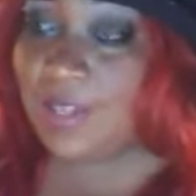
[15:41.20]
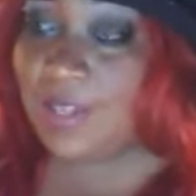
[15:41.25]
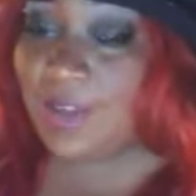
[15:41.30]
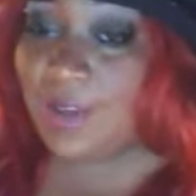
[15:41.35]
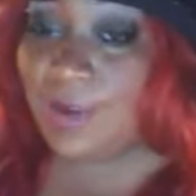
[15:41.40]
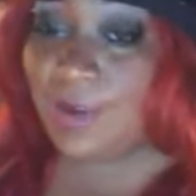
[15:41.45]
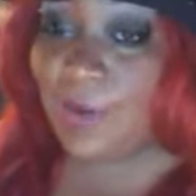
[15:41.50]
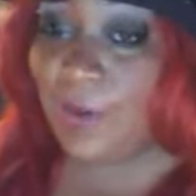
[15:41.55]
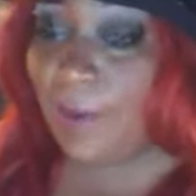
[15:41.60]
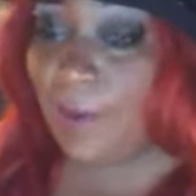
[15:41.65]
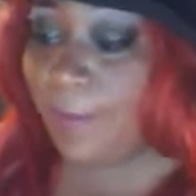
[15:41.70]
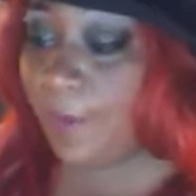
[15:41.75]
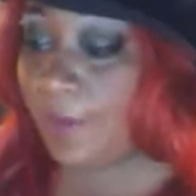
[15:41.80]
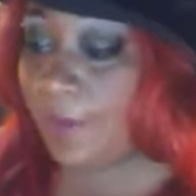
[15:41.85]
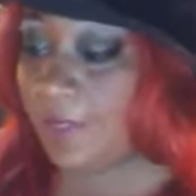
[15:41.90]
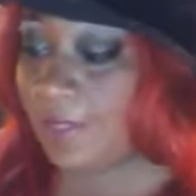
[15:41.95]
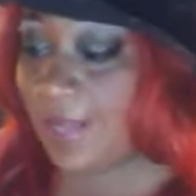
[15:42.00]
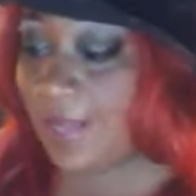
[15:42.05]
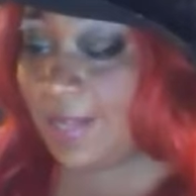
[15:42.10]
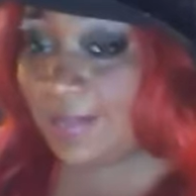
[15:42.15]
to you and
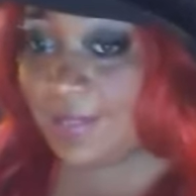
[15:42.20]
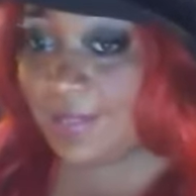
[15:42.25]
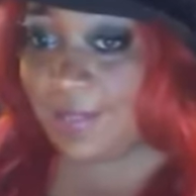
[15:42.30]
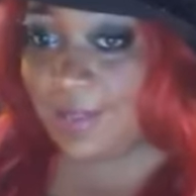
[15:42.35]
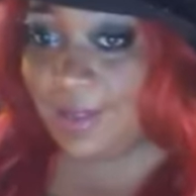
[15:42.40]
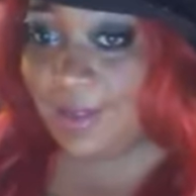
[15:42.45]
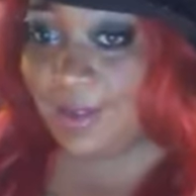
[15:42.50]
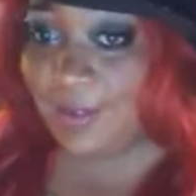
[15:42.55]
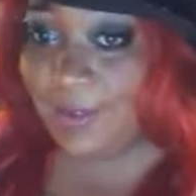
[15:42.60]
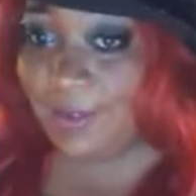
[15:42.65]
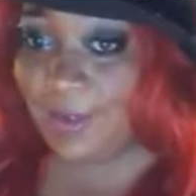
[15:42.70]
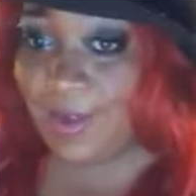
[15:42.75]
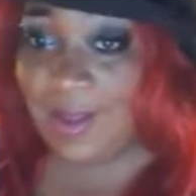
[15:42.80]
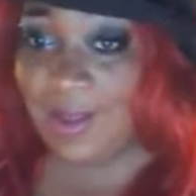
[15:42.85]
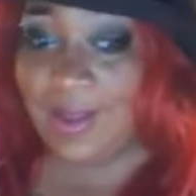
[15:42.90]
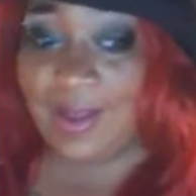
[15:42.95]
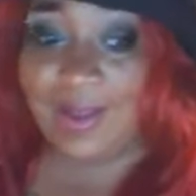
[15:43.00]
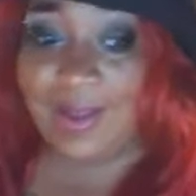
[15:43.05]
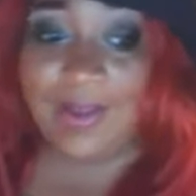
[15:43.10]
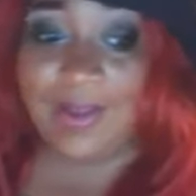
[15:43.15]
present to you
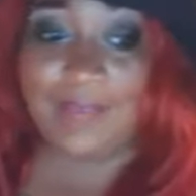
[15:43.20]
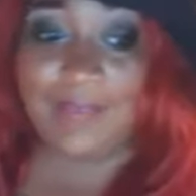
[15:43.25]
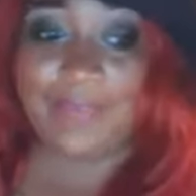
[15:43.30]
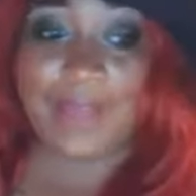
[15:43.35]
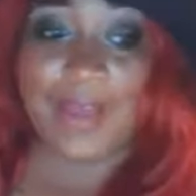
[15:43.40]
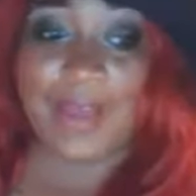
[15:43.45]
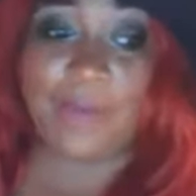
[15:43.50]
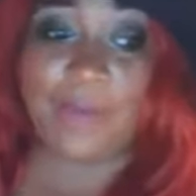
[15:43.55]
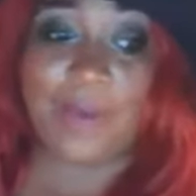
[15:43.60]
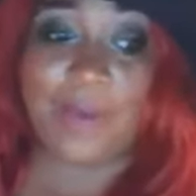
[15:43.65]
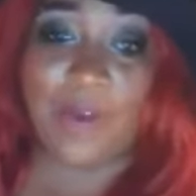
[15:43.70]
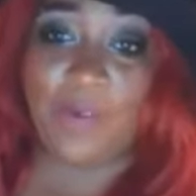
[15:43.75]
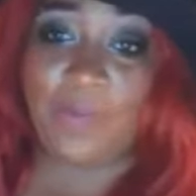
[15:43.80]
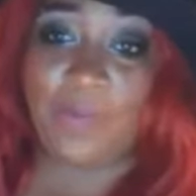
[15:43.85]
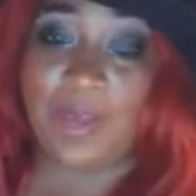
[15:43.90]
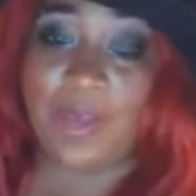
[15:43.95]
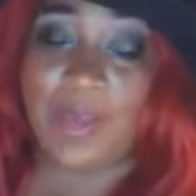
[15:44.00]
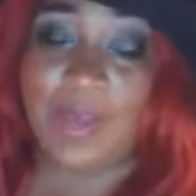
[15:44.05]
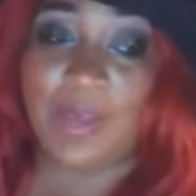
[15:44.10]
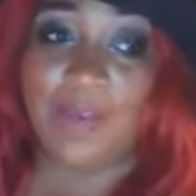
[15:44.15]
that will
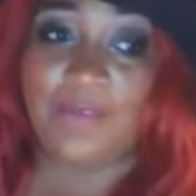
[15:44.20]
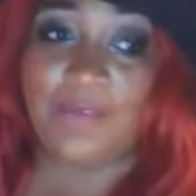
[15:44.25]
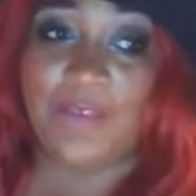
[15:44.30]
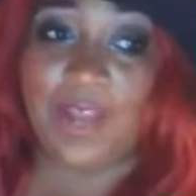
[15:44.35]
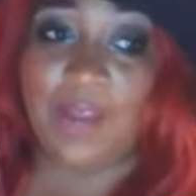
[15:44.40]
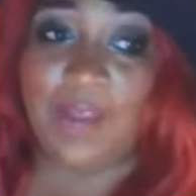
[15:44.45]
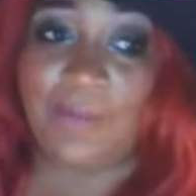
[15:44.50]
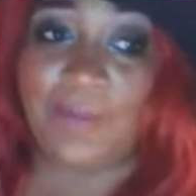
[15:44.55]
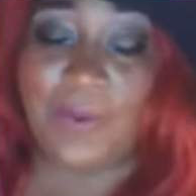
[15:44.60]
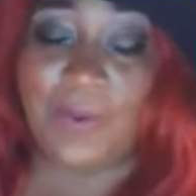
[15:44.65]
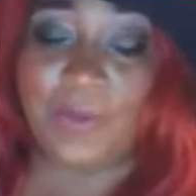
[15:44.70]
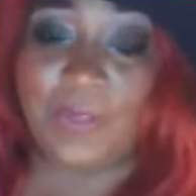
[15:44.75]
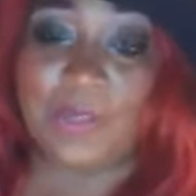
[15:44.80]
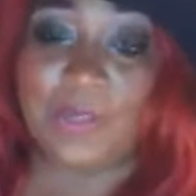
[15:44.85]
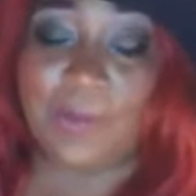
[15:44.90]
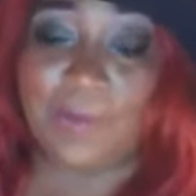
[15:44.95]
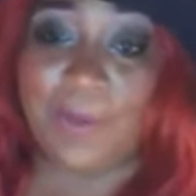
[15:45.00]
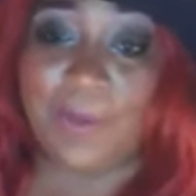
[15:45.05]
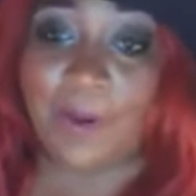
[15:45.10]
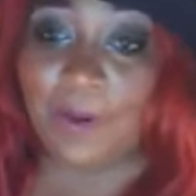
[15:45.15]
be available
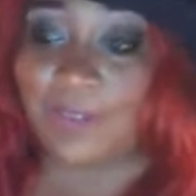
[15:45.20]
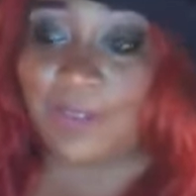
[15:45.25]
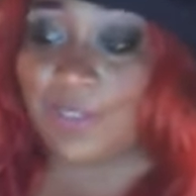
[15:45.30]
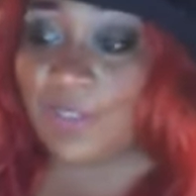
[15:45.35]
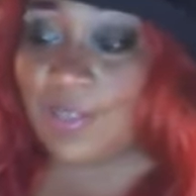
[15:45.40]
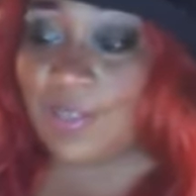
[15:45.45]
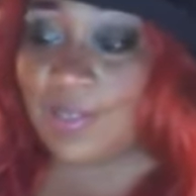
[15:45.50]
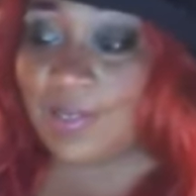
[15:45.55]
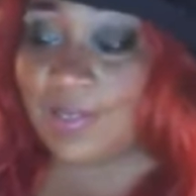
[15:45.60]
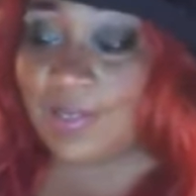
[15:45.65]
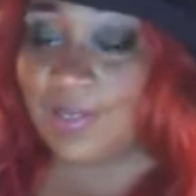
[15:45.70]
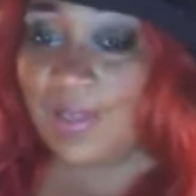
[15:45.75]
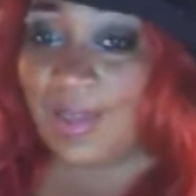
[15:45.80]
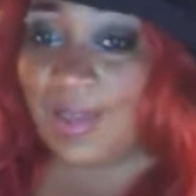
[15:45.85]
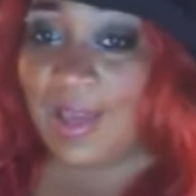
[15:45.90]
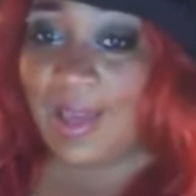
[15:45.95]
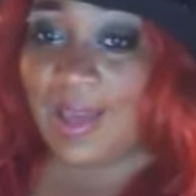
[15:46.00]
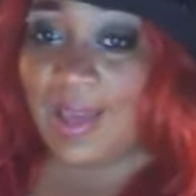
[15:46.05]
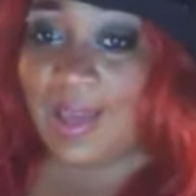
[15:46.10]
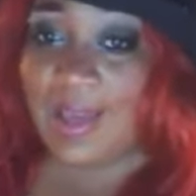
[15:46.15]
to purchase.
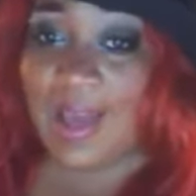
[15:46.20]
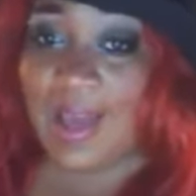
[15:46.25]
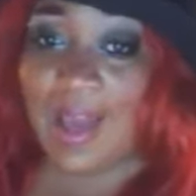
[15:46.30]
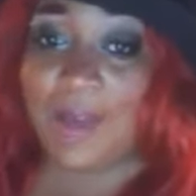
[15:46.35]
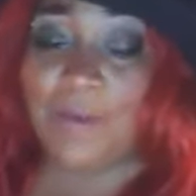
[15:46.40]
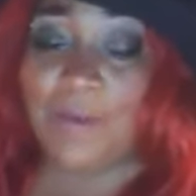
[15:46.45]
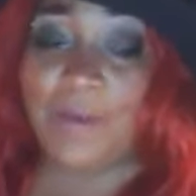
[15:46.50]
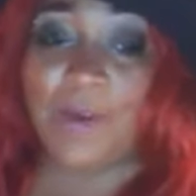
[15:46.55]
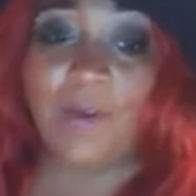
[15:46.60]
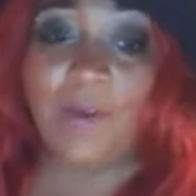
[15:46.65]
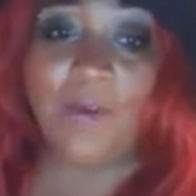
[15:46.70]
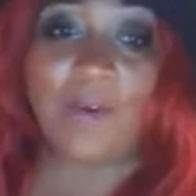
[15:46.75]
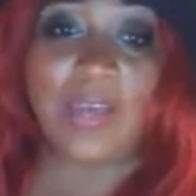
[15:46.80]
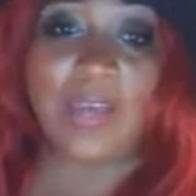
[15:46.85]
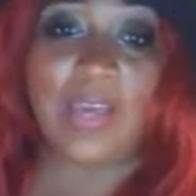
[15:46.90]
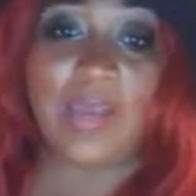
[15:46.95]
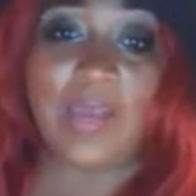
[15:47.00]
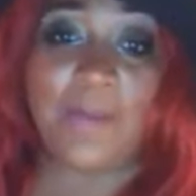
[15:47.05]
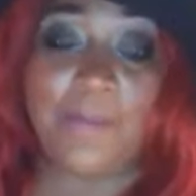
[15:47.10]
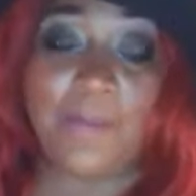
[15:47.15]
I will
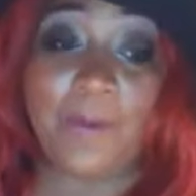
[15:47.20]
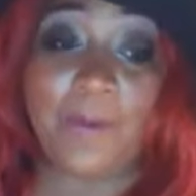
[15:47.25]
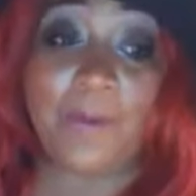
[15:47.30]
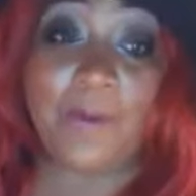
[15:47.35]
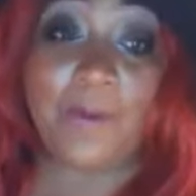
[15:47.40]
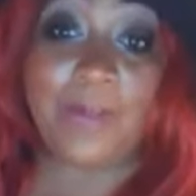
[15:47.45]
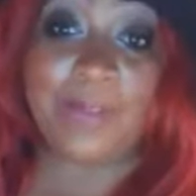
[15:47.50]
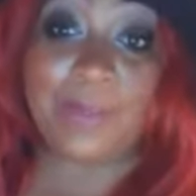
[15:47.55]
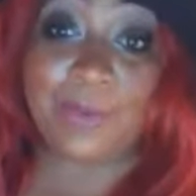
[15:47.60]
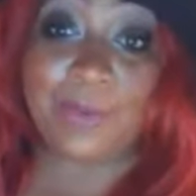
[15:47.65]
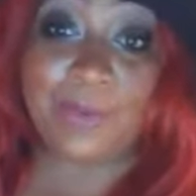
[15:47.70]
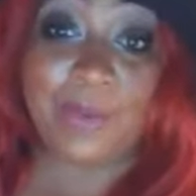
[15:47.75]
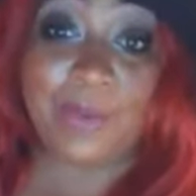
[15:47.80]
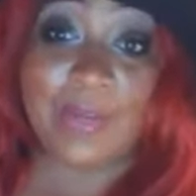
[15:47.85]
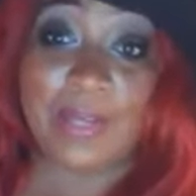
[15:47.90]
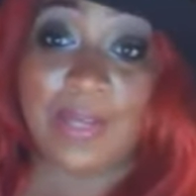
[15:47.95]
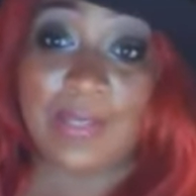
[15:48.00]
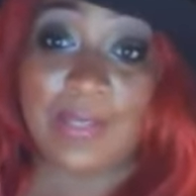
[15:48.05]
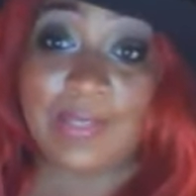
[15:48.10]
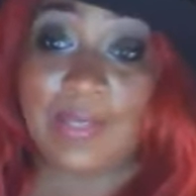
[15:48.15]
keep on doing
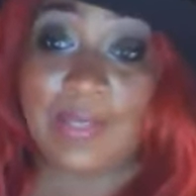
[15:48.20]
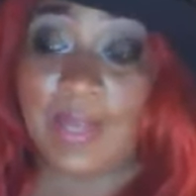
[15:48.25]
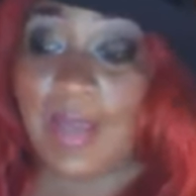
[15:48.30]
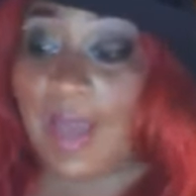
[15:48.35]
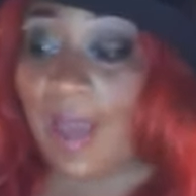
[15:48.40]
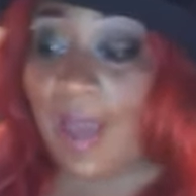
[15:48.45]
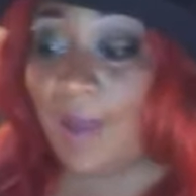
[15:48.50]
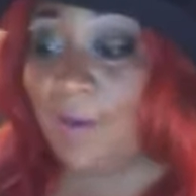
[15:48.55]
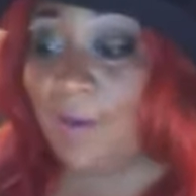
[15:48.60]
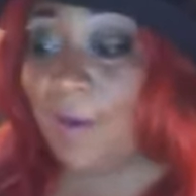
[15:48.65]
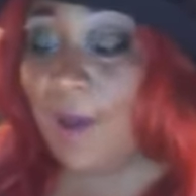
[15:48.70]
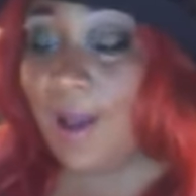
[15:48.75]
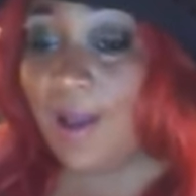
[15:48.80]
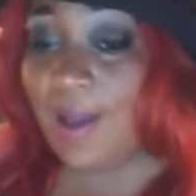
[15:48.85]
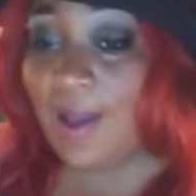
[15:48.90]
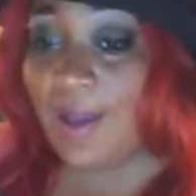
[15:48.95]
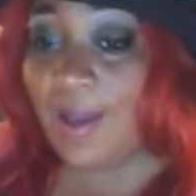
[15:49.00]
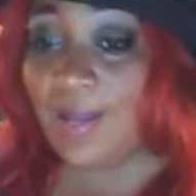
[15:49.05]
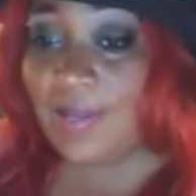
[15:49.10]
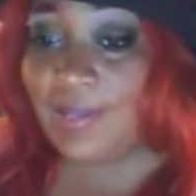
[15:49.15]
these
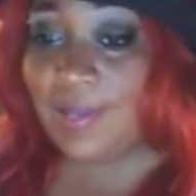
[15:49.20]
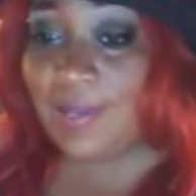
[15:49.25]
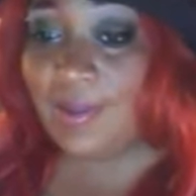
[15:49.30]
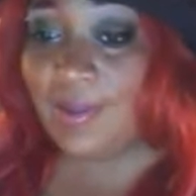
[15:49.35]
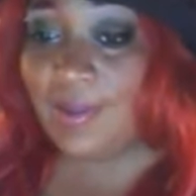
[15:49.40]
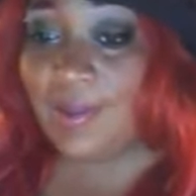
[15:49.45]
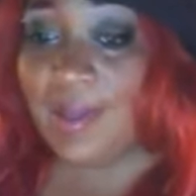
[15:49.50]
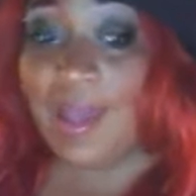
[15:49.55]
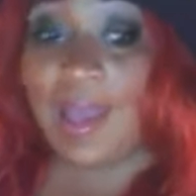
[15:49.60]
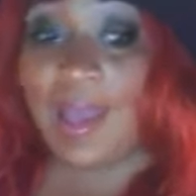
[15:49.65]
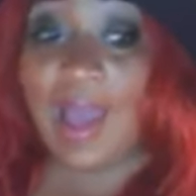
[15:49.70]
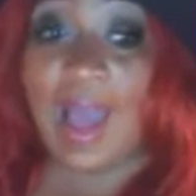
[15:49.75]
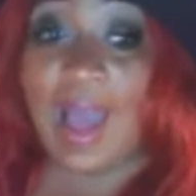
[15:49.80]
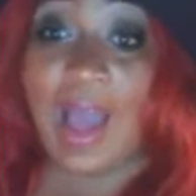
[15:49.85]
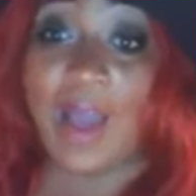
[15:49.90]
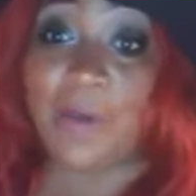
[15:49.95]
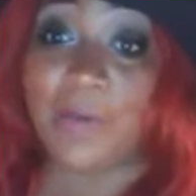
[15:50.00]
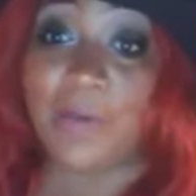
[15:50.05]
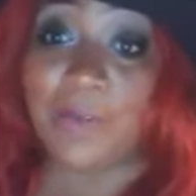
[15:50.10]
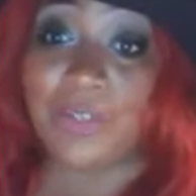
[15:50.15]
DIYs.
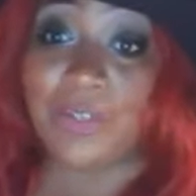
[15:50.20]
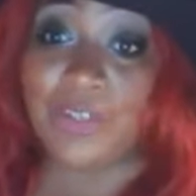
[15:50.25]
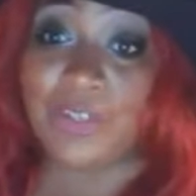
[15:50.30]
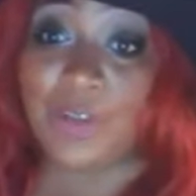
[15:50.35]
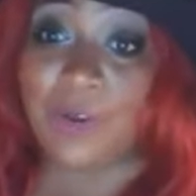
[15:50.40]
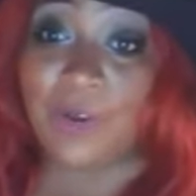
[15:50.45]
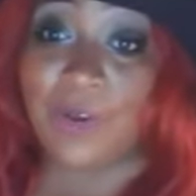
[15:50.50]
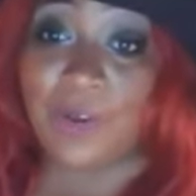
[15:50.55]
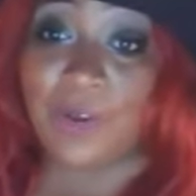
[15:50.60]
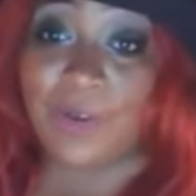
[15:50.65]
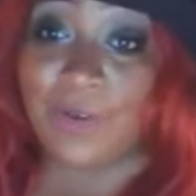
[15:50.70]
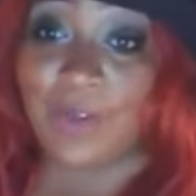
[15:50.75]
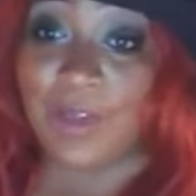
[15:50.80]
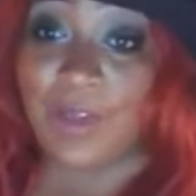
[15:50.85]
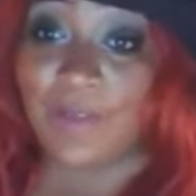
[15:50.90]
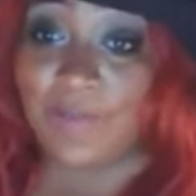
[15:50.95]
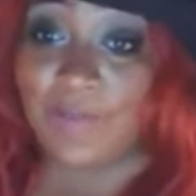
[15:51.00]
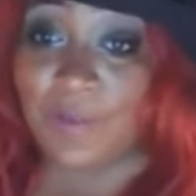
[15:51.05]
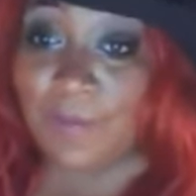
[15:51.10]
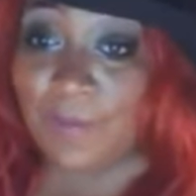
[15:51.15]
I will show you
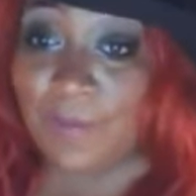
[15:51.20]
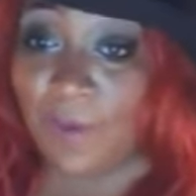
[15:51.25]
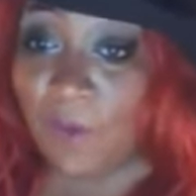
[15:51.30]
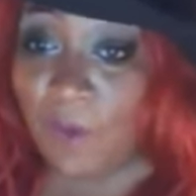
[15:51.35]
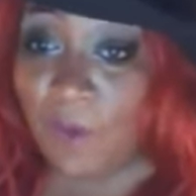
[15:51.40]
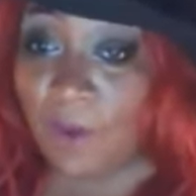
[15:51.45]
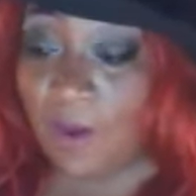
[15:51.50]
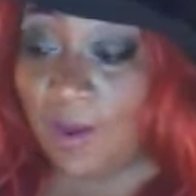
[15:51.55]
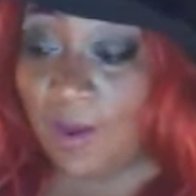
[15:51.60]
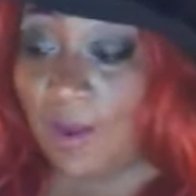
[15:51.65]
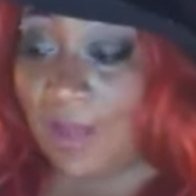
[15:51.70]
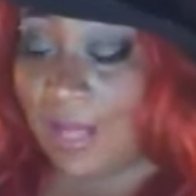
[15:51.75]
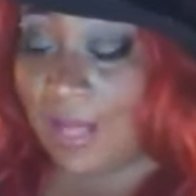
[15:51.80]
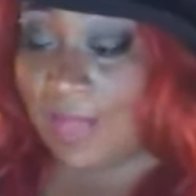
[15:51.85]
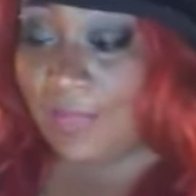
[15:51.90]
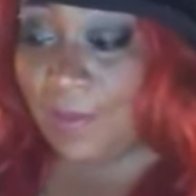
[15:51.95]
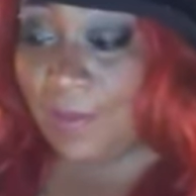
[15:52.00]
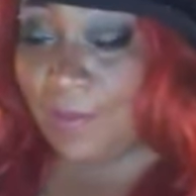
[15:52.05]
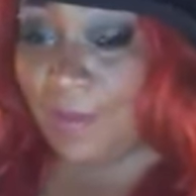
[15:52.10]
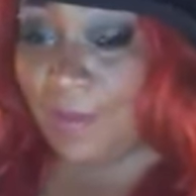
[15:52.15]
even more. The